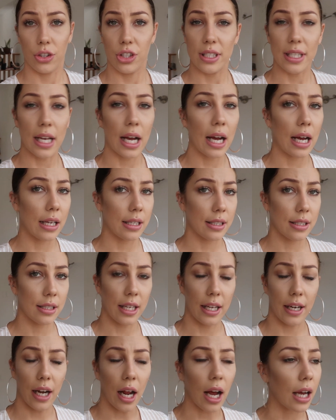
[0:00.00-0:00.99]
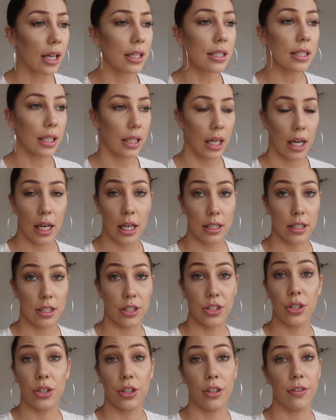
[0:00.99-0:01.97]
Just ask and ask and ask
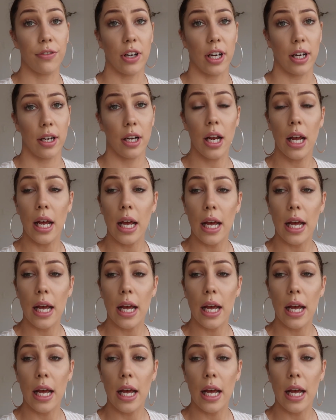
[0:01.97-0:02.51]
until you find